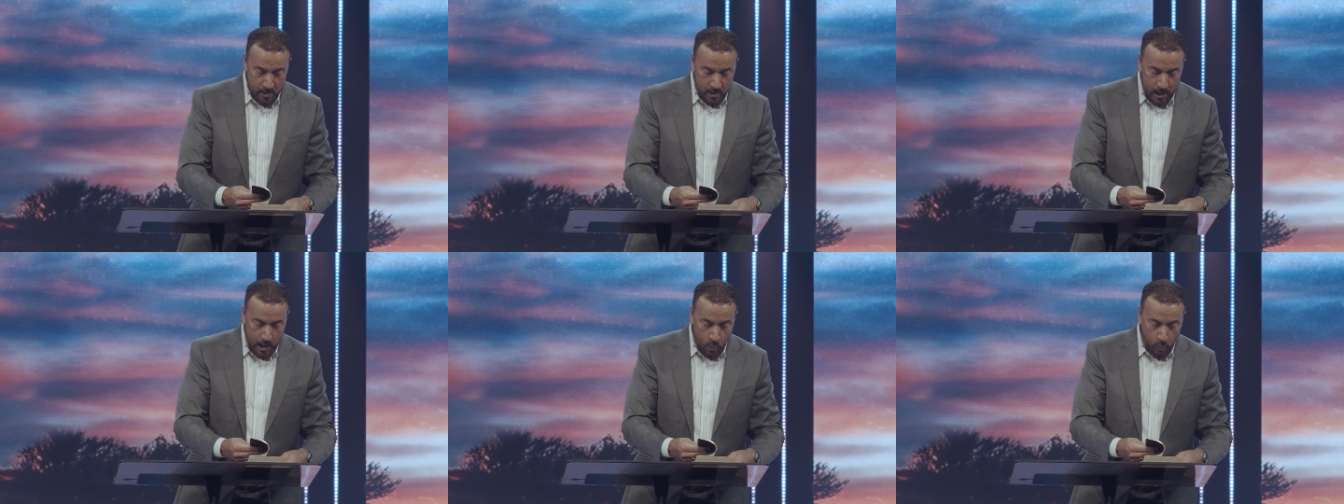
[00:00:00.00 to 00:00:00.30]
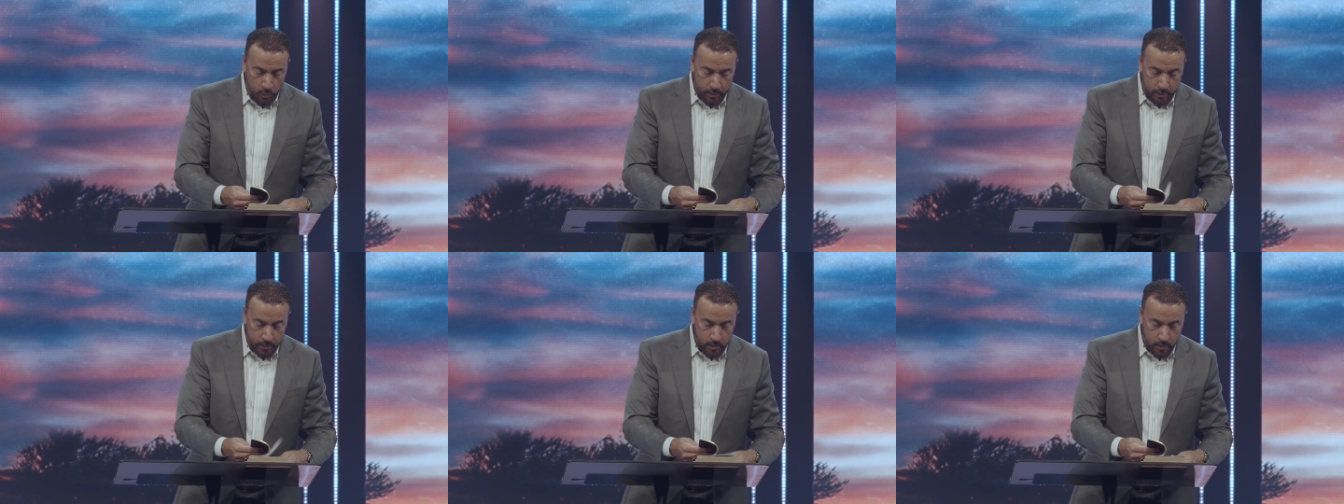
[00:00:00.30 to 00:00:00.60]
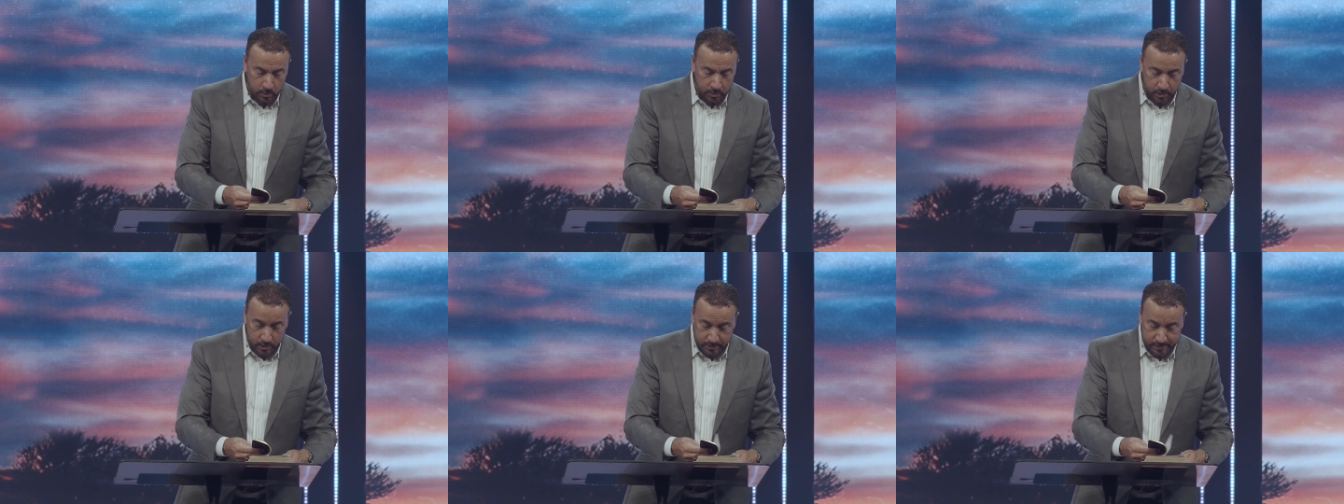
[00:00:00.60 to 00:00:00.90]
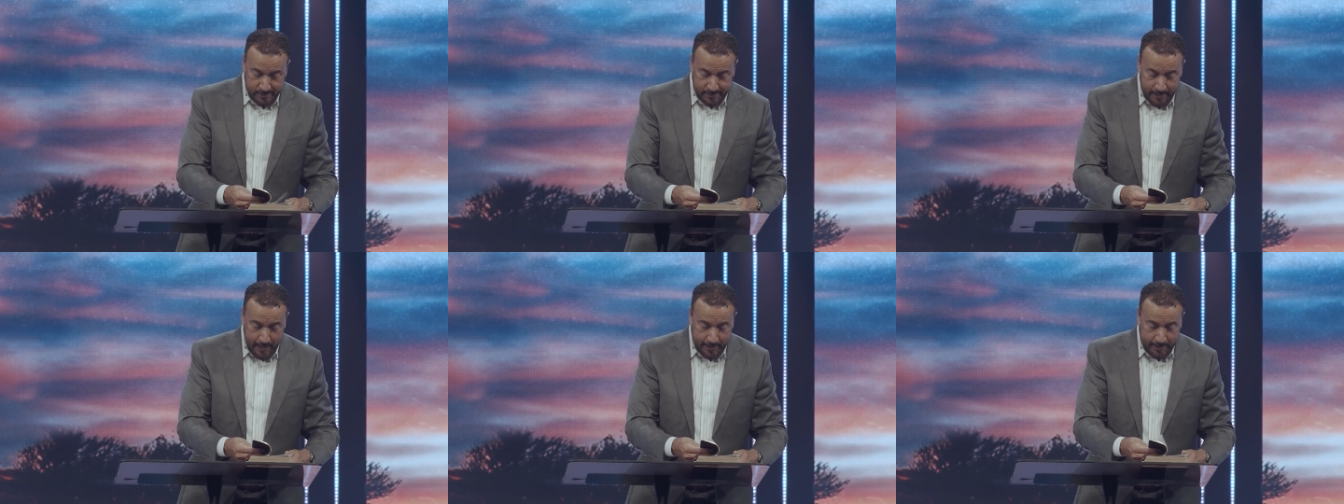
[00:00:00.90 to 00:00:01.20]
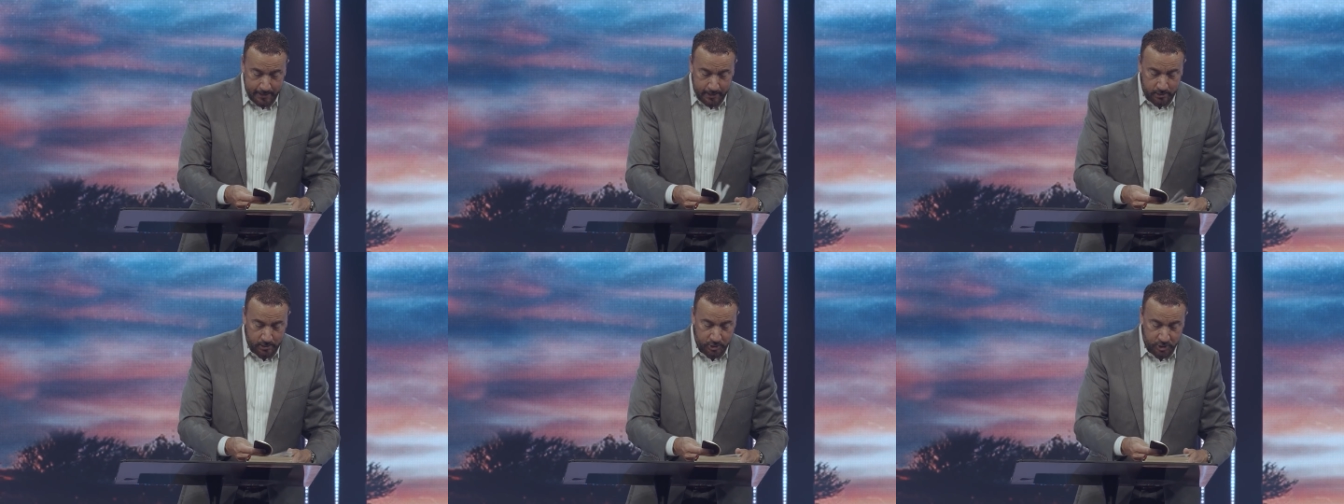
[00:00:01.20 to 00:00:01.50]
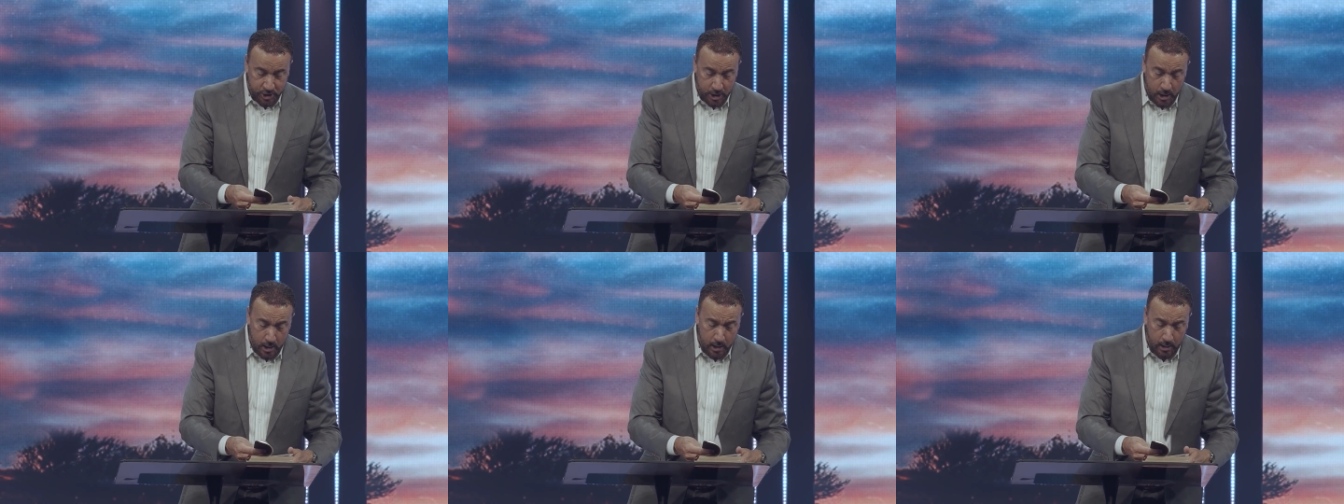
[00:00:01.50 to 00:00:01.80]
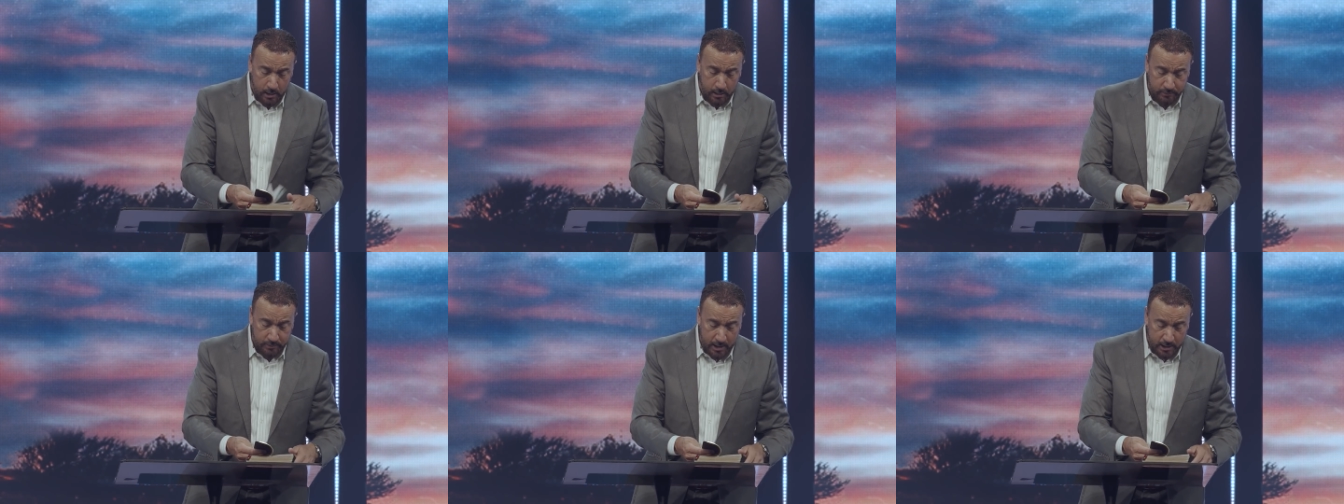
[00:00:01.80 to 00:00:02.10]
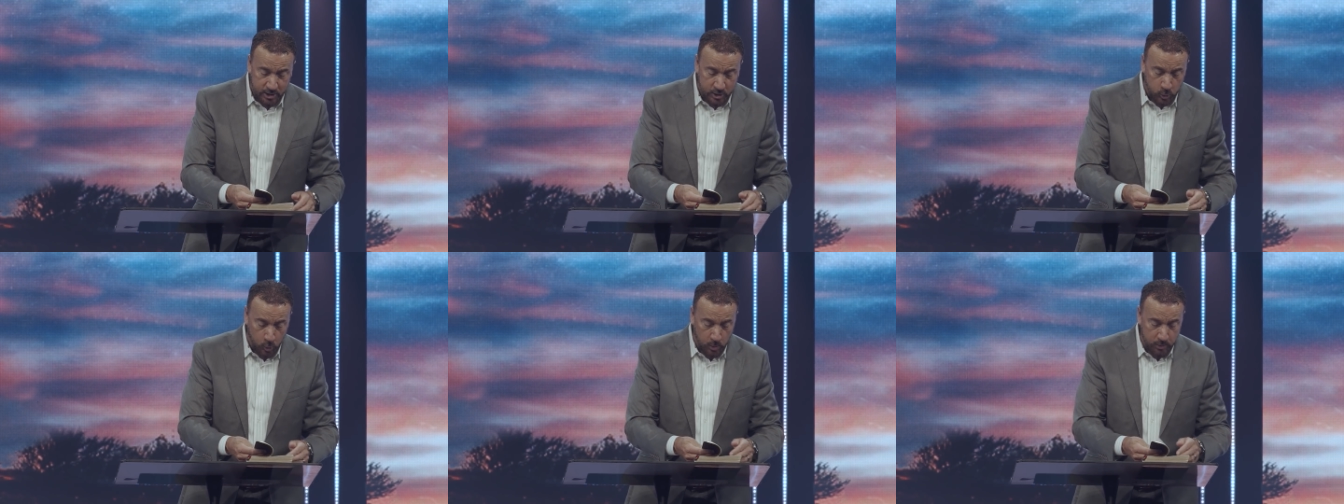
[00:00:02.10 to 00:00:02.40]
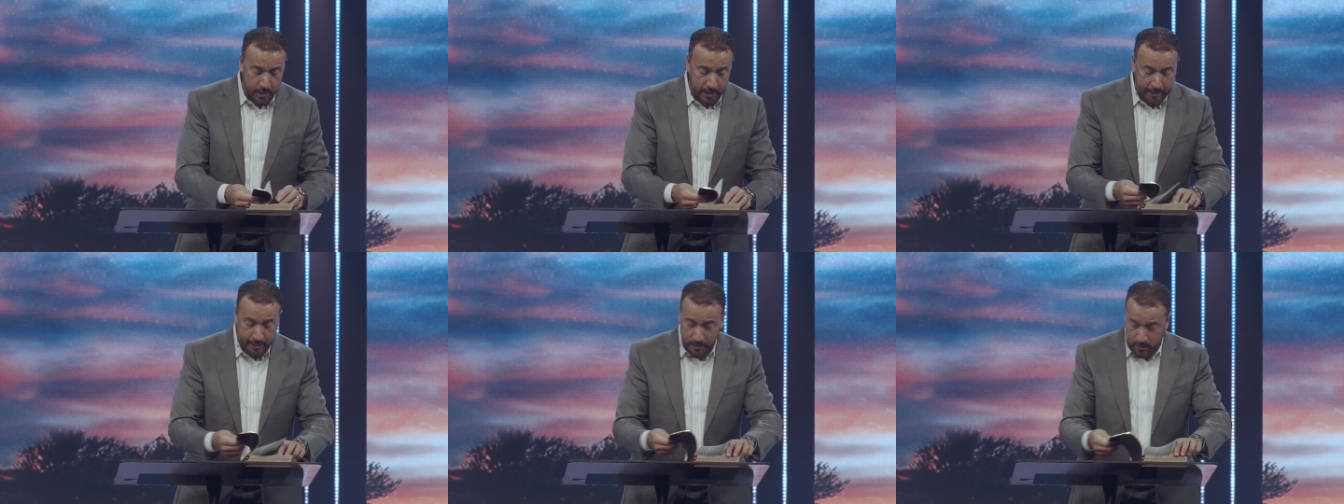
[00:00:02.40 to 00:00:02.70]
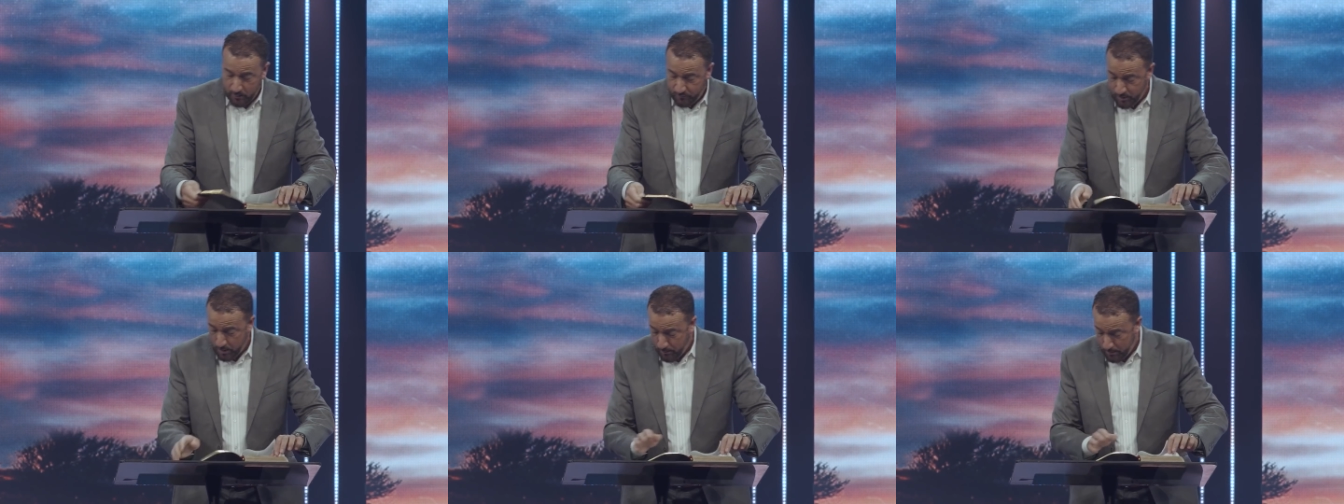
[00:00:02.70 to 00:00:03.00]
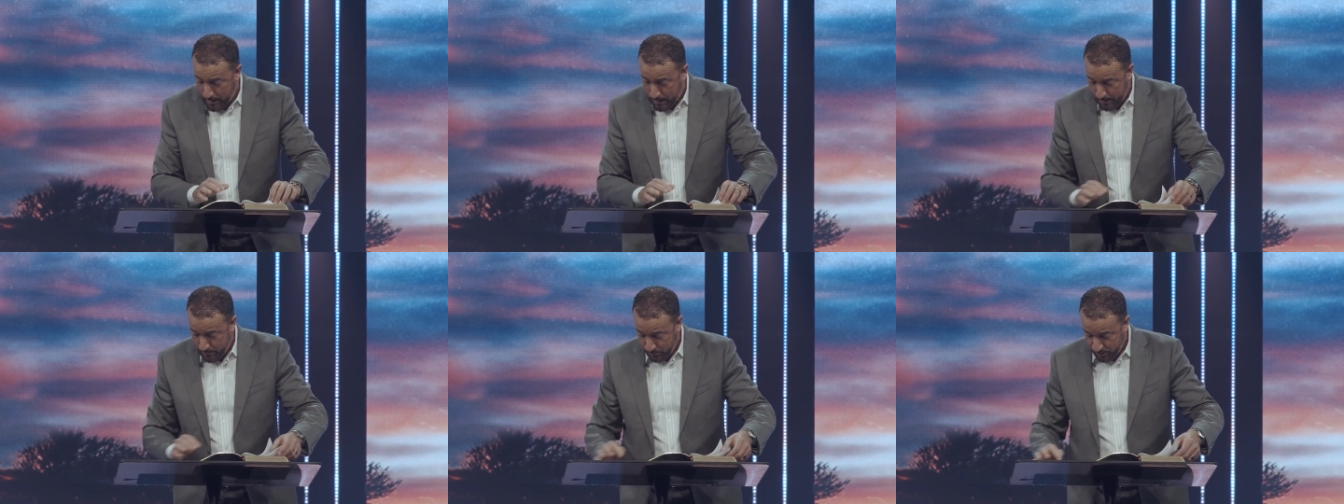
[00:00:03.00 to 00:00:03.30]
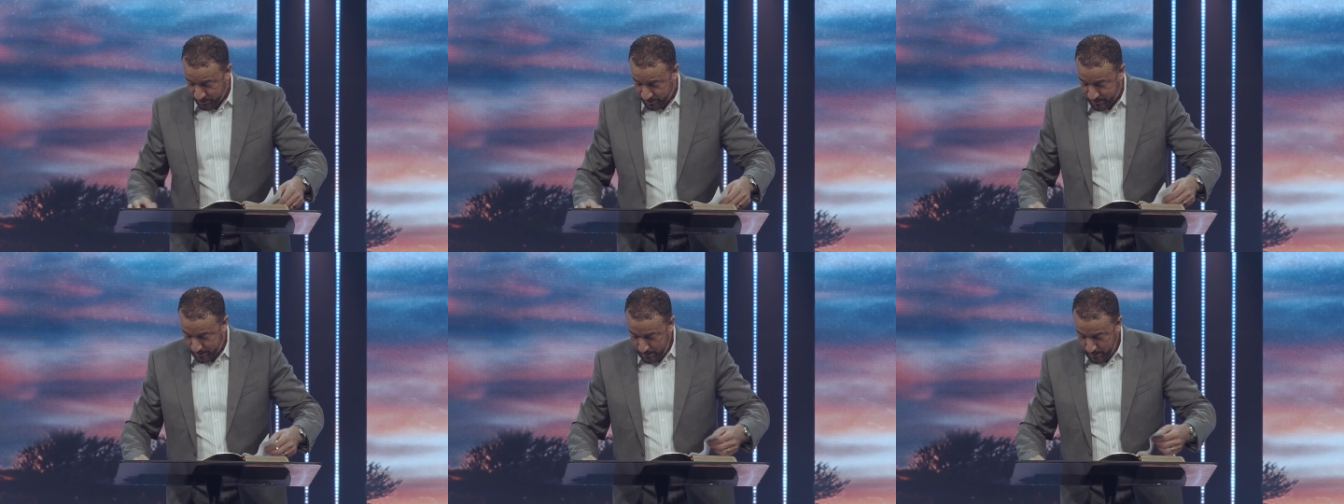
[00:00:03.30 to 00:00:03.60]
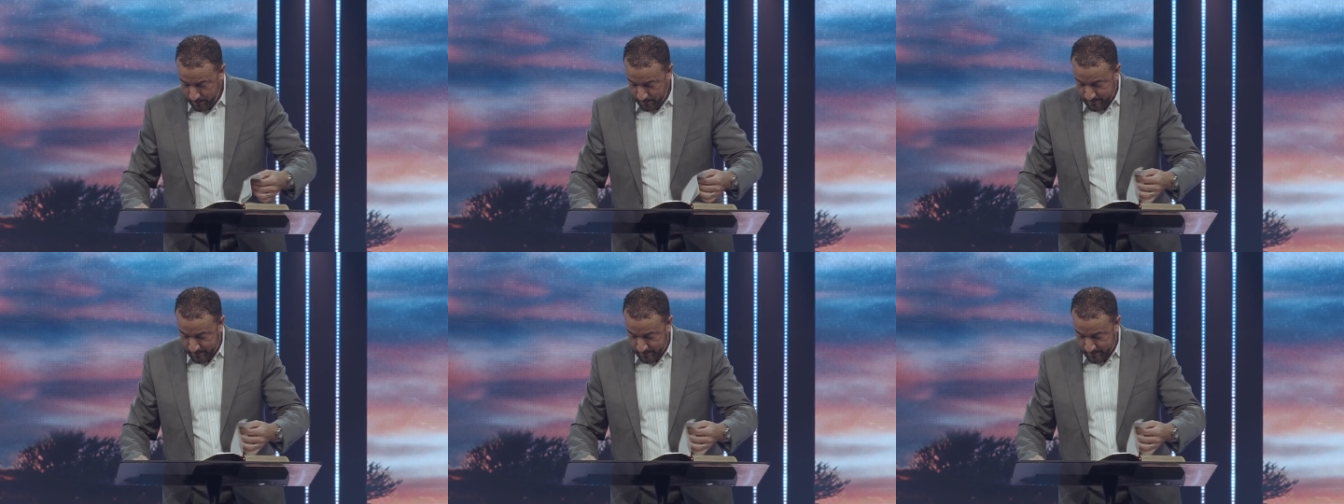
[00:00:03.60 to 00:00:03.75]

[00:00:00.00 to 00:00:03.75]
I want to go to 2 John. That's toward the end of your Bibles.